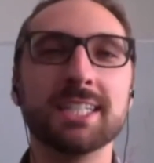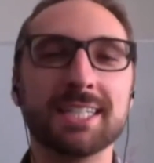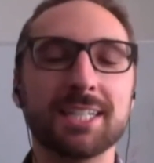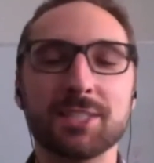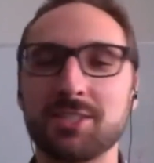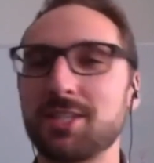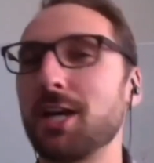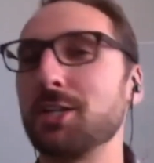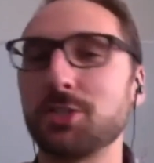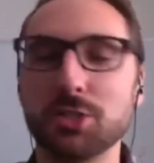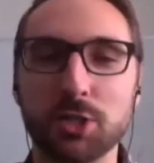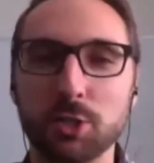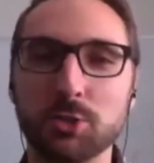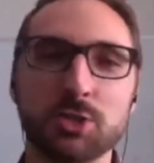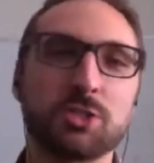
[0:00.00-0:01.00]
It's not
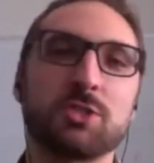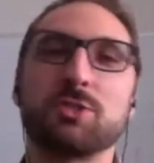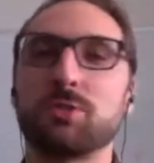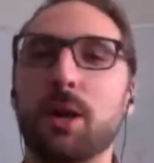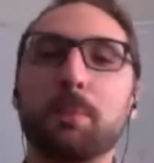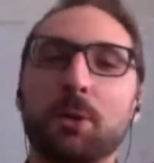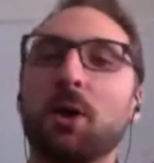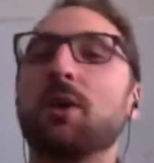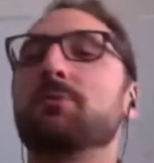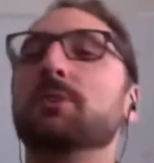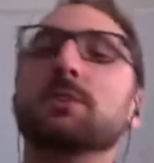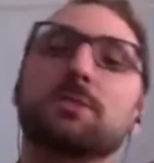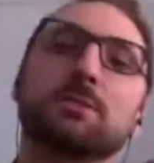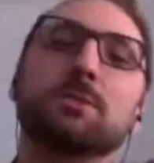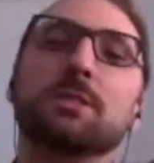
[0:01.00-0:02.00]
just drop it off
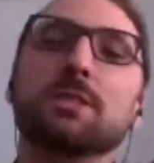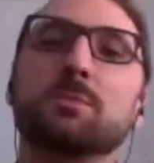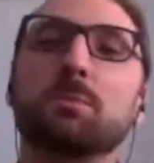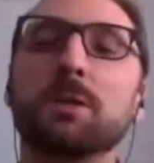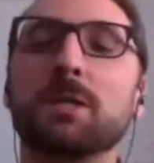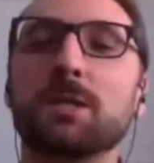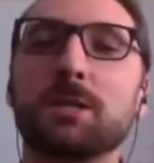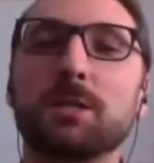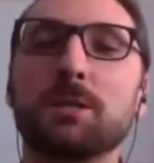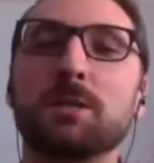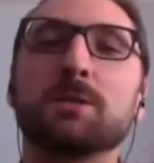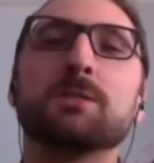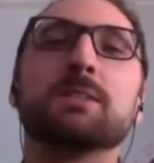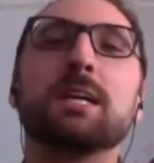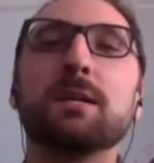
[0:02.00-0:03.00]
into this big
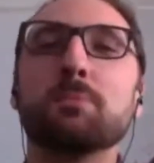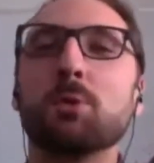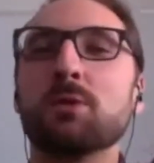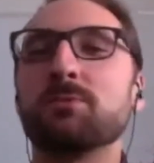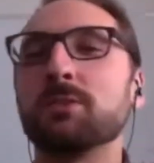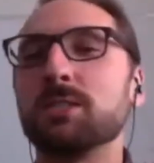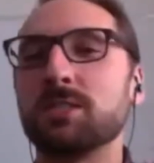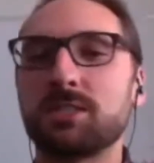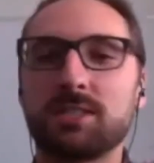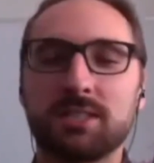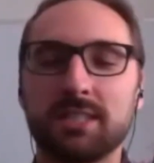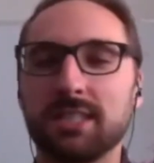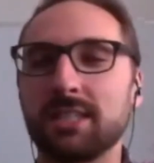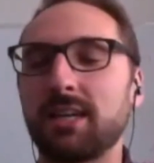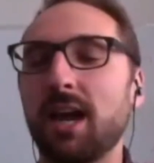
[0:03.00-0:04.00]
amorphous
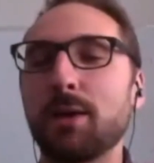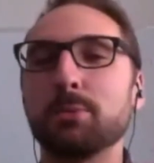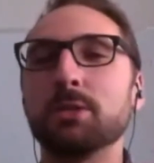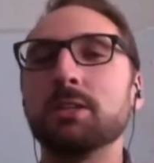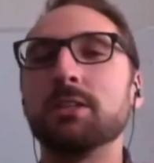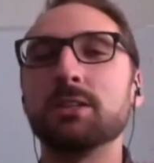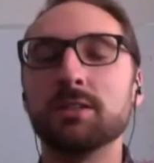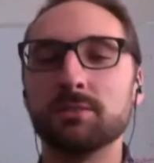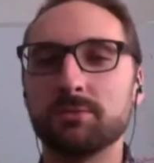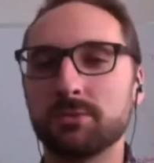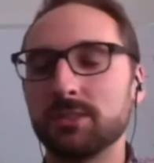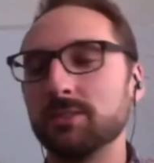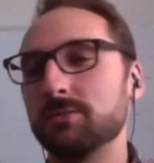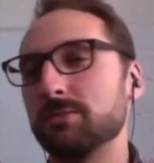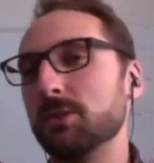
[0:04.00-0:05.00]
cabinet
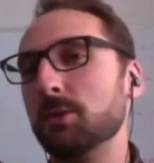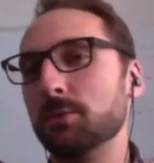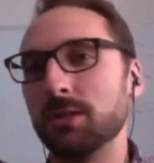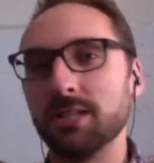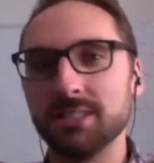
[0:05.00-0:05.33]
of nowhere.